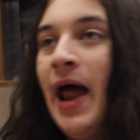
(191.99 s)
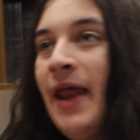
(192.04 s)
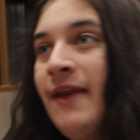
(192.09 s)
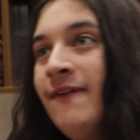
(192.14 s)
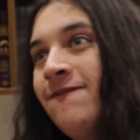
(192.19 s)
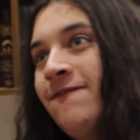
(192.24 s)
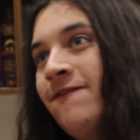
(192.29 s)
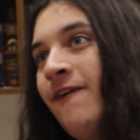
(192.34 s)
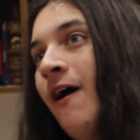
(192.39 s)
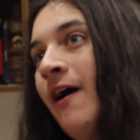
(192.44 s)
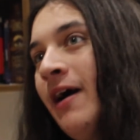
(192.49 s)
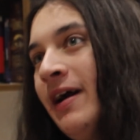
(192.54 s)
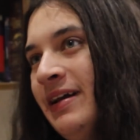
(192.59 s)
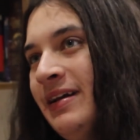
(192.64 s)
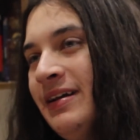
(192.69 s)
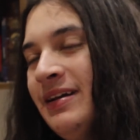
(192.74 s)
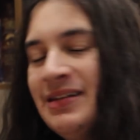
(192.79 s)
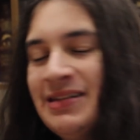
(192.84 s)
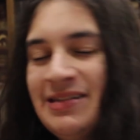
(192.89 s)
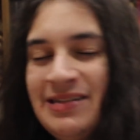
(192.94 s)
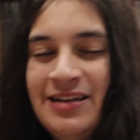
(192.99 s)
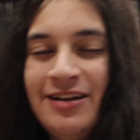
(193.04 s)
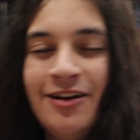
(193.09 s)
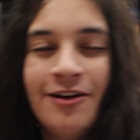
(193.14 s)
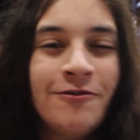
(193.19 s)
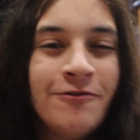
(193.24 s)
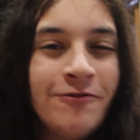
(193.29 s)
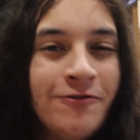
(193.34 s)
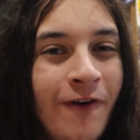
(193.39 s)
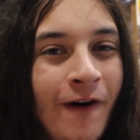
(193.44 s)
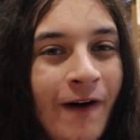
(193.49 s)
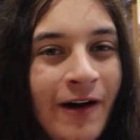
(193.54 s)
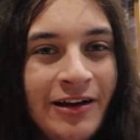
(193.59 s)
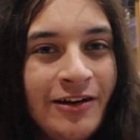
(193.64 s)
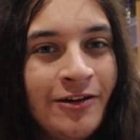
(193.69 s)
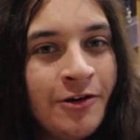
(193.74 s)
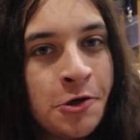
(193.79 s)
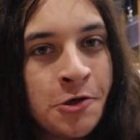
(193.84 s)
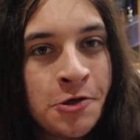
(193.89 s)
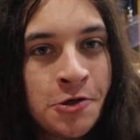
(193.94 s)
And fine, it's, you know,
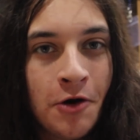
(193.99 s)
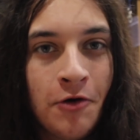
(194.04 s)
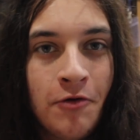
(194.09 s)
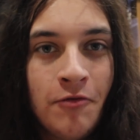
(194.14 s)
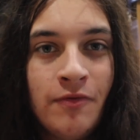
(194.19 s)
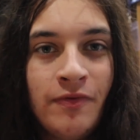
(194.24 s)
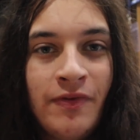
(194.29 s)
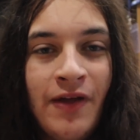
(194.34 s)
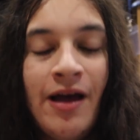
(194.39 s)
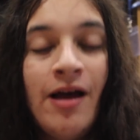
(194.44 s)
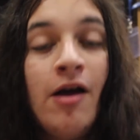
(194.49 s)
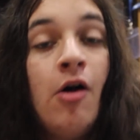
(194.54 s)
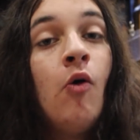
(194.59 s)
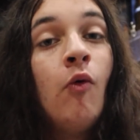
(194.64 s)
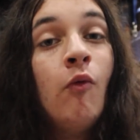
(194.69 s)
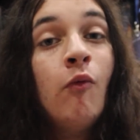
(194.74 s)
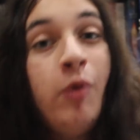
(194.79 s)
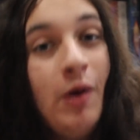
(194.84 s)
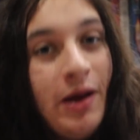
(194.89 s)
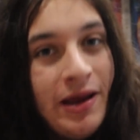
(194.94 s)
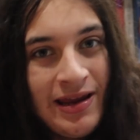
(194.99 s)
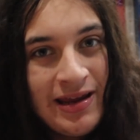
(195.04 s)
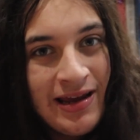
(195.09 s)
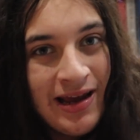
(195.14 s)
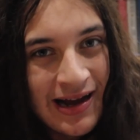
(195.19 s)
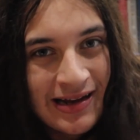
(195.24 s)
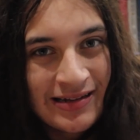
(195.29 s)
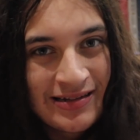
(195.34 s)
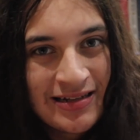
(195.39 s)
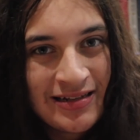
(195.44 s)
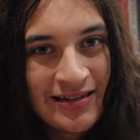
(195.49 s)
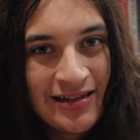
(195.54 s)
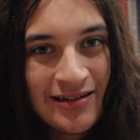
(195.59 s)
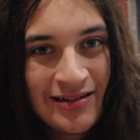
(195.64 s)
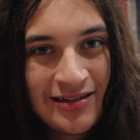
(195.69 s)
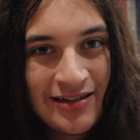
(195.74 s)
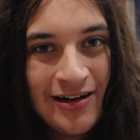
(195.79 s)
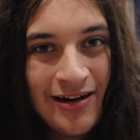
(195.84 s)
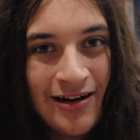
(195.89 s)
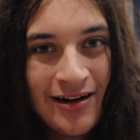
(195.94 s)
fine to show that we as a
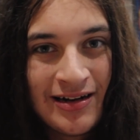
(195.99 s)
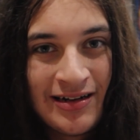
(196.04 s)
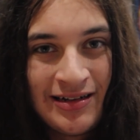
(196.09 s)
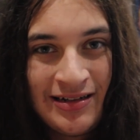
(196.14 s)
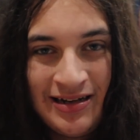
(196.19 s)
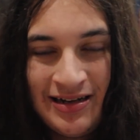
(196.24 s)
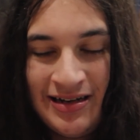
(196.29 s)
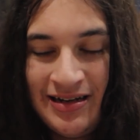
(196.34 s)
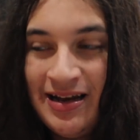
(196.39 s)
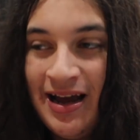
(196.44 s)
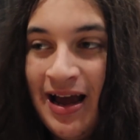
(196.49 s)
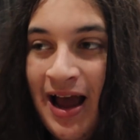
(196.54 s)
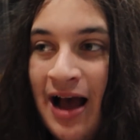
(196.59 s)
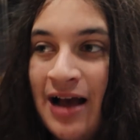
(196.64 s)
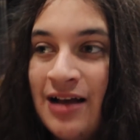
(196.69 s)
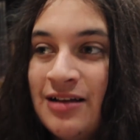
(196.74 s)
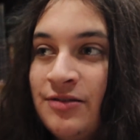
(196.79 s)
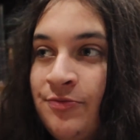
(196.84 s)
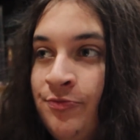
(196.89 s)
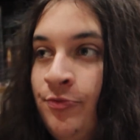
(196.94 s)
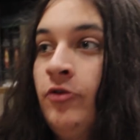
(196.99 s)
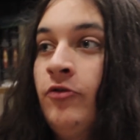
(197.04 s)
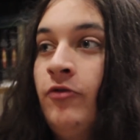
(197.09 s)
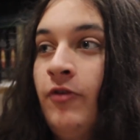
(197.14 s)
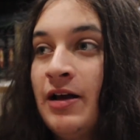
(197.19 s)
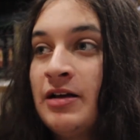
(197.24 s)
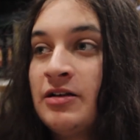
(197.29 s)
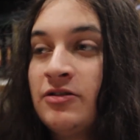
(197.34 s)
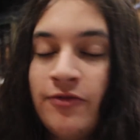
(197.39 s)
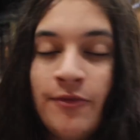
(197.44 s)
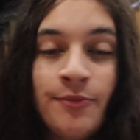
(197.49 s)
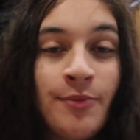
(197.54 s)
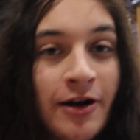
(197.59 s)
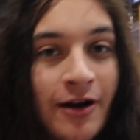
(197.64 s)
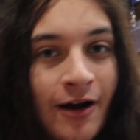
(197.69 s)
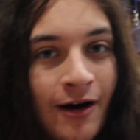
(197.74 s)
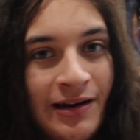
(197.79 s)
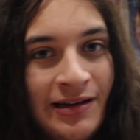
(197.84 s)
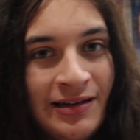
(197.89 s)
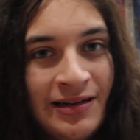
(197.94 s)
society has progressed from the
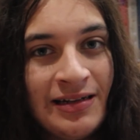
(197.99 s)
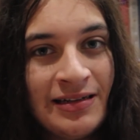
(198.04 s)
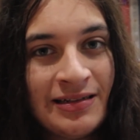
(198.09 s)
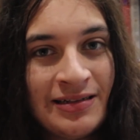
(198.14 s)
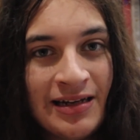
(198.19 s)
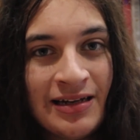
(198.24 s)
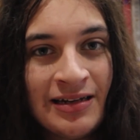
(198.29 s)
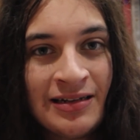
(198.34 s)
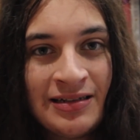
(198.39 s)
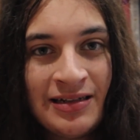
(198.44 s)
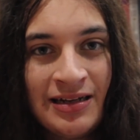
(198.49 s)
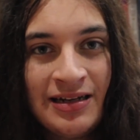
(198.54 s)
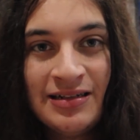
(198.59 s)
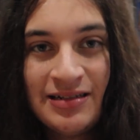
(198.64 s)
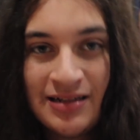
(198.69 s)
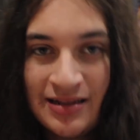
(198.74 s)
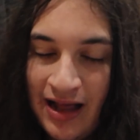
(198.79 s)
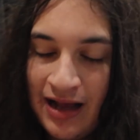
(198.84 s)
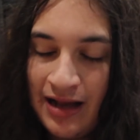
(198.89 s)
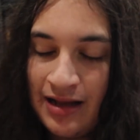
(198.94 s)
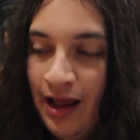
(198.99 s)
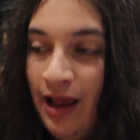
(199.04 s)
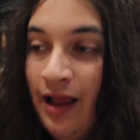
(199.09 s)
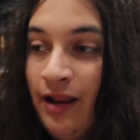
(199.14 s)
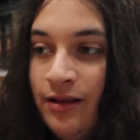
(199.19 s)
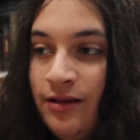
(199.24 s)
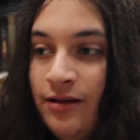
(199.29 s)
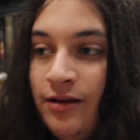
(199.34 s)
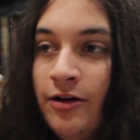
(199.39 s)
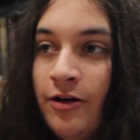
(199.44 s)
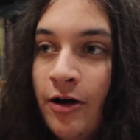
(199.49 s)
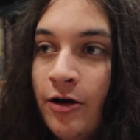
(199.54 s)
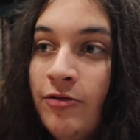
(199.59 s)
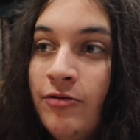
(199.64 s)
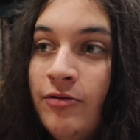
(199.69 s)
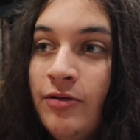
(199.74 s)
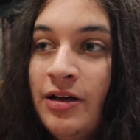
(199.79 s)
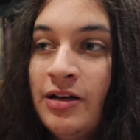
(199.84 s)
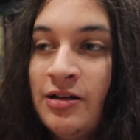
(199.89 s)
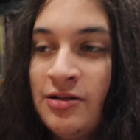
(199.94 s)
1960s, and you
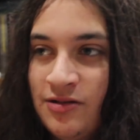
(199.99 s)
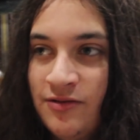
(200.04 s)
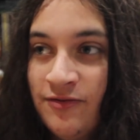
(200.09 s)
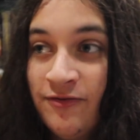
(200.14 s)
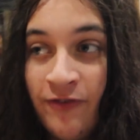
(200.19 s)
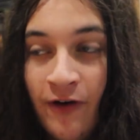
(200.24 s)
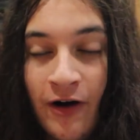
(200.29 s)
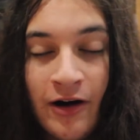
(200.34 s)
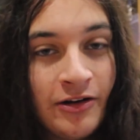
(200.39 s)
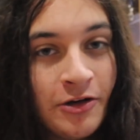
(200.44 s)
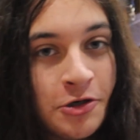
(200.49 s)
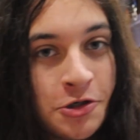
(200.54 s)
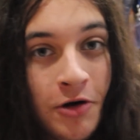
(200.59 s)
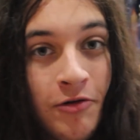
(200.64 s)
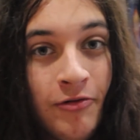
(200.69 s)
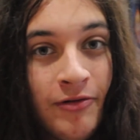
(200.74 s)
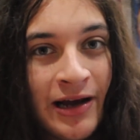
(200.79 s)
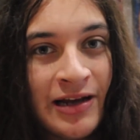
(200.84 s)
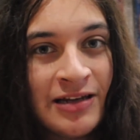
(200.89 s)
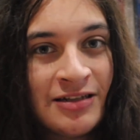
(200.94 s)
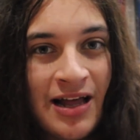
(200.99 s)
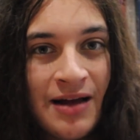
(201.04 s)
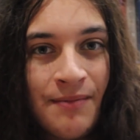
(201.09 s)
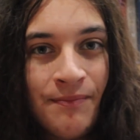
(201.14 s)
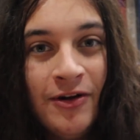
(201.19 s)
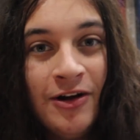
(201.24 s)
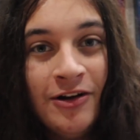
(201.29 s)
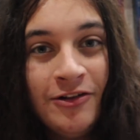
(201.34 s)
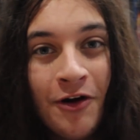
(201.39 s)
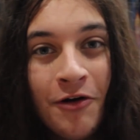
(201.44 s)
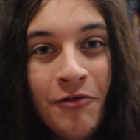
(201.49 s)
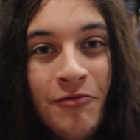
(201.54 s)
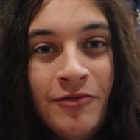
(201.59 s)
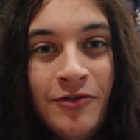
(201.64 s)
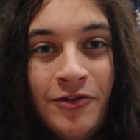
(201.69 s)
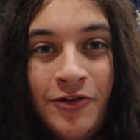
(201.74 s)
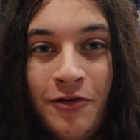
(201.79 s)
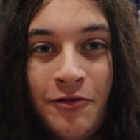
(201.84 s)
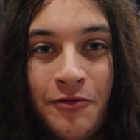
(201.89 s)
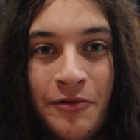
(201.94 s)
know, it's fine to showcase that, but
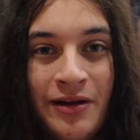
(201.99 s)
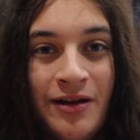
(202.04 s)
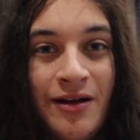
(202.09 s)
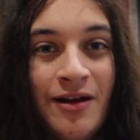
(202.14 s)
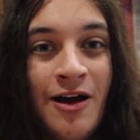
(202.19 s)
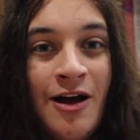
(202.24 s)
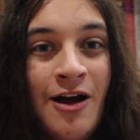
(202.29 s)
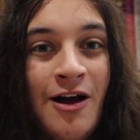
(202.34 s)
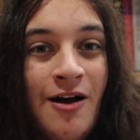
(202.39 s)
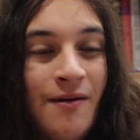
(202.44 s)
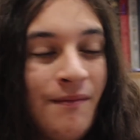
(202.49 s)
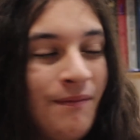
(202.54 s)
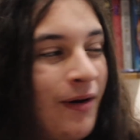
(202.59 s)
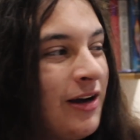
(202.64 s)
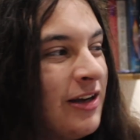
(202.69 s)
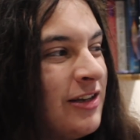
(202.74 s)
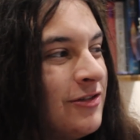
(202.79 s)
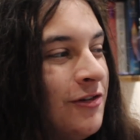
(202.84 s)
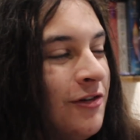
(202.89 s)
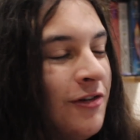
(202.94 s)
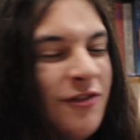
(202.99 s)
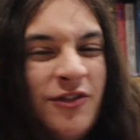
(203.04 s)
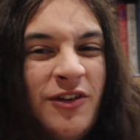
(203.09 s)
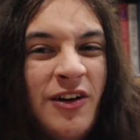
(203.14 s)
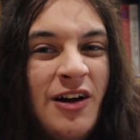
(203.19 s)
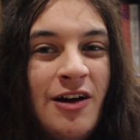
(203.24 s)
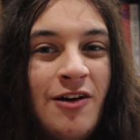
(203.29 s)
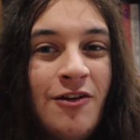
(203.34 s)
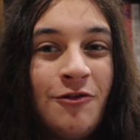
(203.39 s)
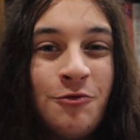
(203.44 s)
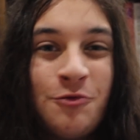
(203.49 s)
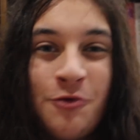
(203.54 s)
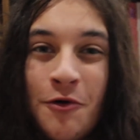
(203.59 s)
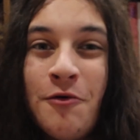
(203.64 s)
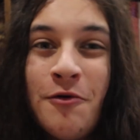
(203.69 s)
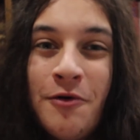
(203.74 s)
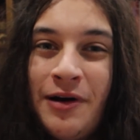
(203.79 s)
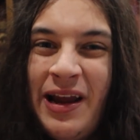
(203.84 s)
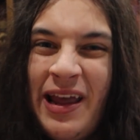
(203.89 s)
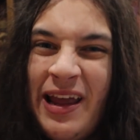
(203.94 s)
don't do it by sort of
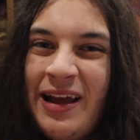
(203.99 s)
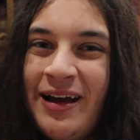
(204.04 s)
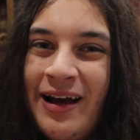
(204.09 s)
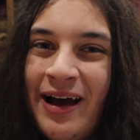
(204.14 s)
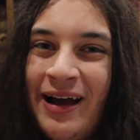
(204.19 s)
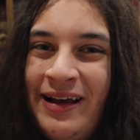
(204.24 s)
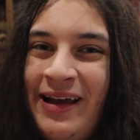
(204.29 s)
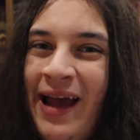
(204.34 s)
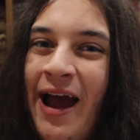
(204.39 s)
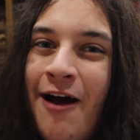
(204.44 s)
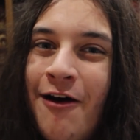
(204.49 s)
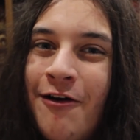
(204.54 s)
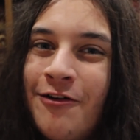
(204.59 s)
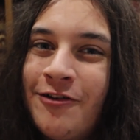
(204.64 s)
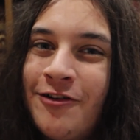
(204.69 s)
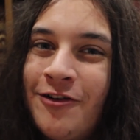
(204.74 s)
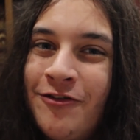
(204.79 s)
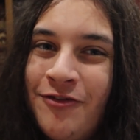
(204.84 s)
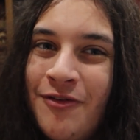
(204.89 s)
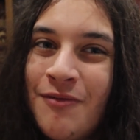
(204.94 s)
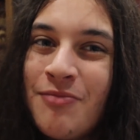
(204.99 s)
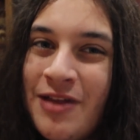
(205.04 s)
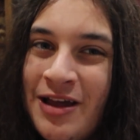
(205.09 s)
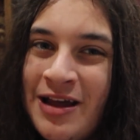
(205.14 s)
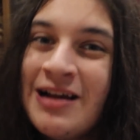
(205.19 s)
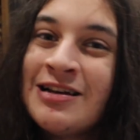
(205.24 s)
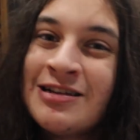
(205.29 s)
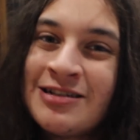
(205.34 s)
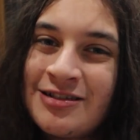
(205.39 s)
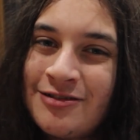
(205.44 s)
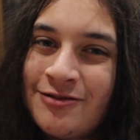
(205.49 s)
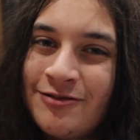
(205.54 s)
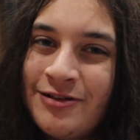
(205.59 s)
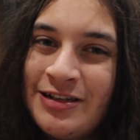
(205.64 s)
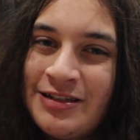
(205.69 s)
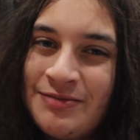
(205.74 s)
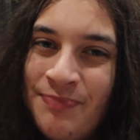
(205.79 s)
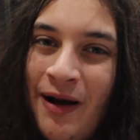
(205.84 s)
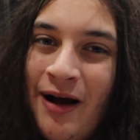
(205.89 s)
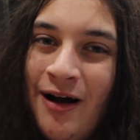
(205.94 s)
ruining a character from the
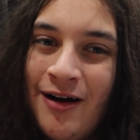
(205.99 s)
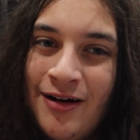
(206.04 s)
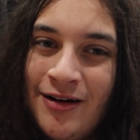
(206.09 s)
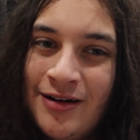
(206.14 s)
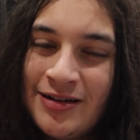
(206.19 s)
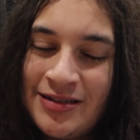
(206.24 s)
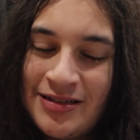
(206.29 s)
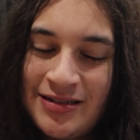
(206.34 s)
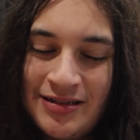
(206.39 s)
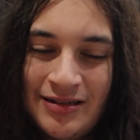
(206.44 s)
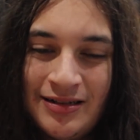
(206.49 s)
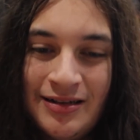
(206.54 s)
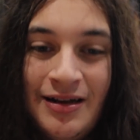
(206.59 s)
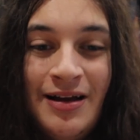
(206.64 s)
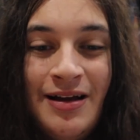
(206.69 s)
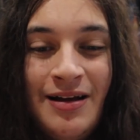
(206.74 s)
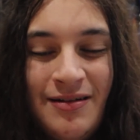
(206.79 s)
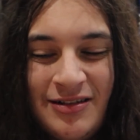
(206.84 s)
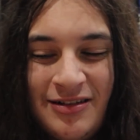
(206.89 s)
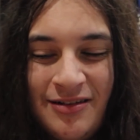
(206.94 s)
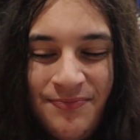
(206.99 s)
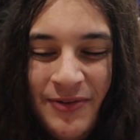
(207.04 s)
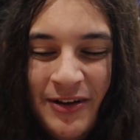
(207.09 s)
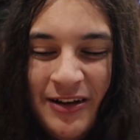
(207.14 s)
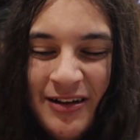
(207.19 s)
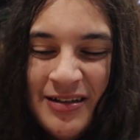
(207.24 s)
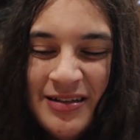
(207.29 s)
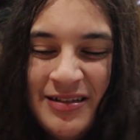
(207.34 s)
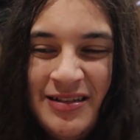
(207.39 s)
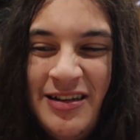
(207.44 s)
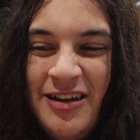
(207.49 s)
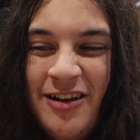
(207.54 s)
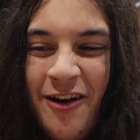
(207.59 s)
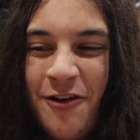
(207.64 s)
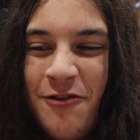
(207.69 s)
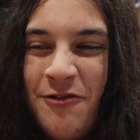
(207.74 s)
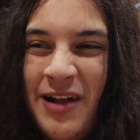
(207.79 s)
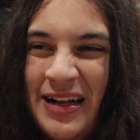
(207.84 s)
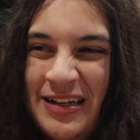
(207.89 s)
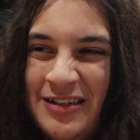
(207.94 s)
history's past, because, you
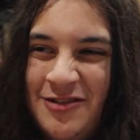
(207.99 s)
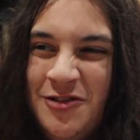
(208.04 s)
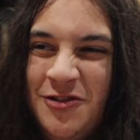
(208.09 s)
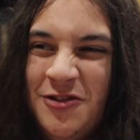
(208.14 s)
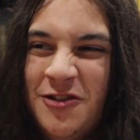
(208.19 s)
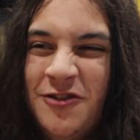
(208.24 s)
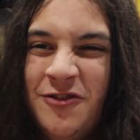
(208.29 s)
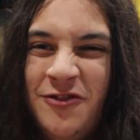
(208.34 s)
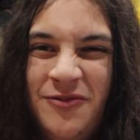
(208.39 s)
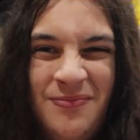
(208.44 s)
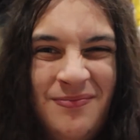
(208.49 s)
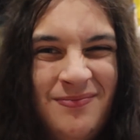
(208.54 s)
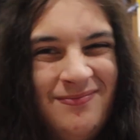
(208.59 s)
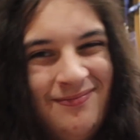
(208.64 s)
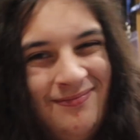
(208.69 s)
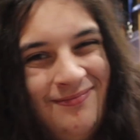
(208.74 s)
know, that's sort of